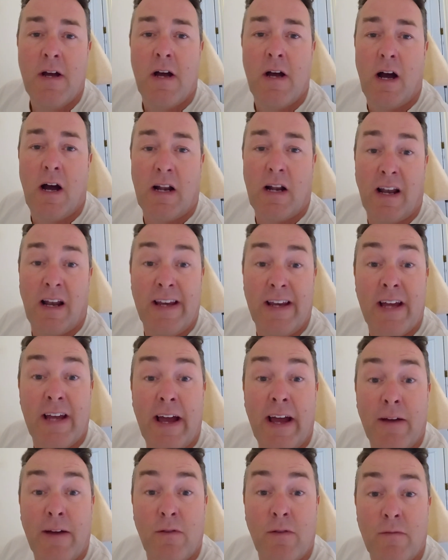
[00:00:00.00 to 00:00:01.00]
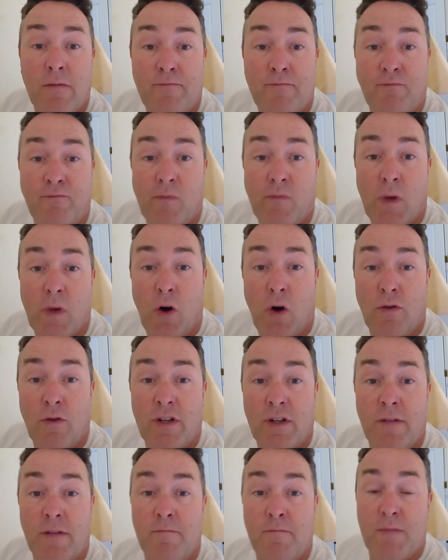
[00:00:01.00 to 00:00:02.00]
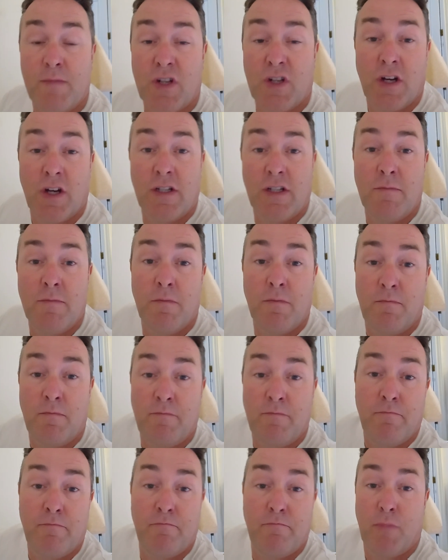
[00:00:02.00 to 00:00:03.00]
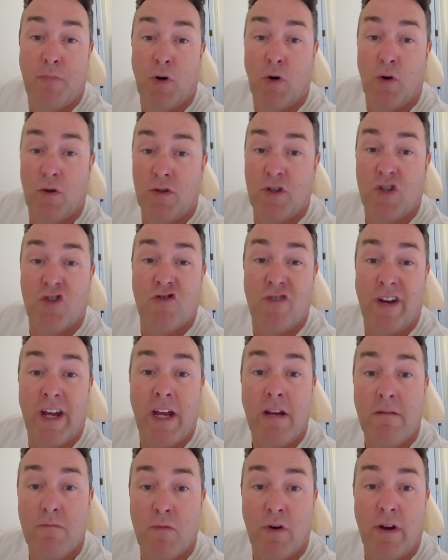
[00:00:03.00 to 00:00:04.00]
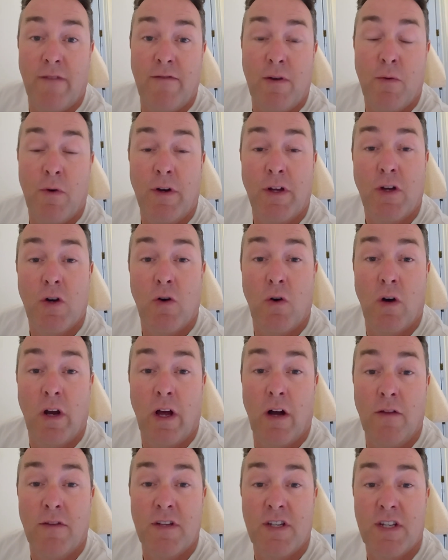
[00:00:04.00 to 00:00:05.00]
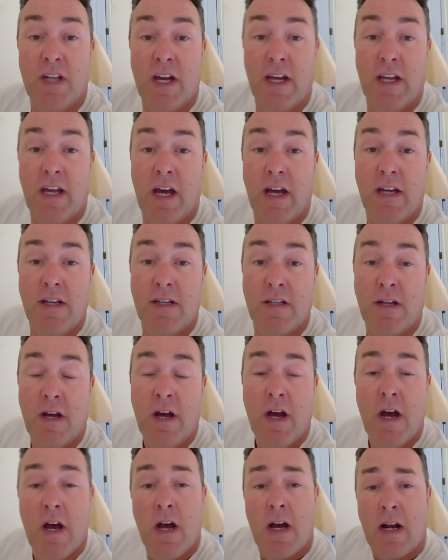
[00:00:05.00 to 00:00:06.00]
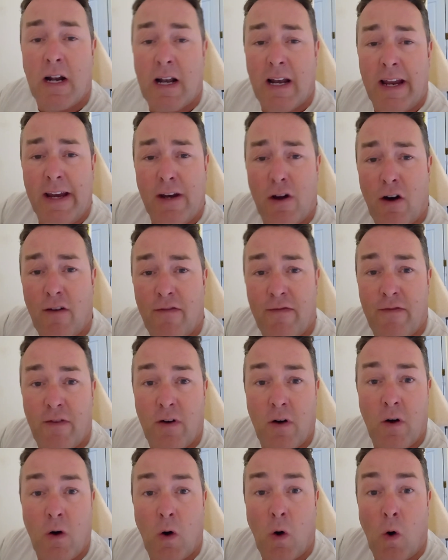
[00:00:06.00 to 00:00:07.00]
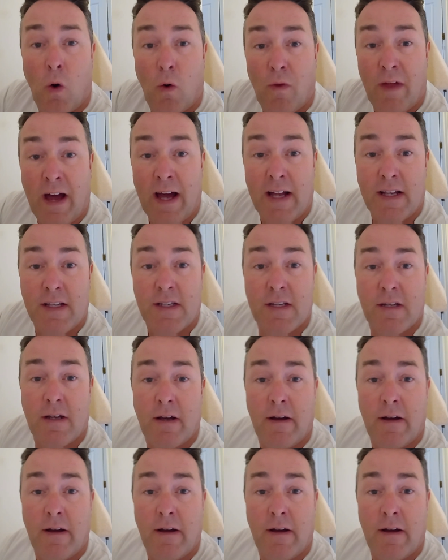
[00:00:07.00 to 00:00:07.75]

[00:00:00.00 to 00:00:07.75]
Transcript: I cleaned down all the skirting board stringing, whatever you want to call it, on the staircase. Cleaned off all that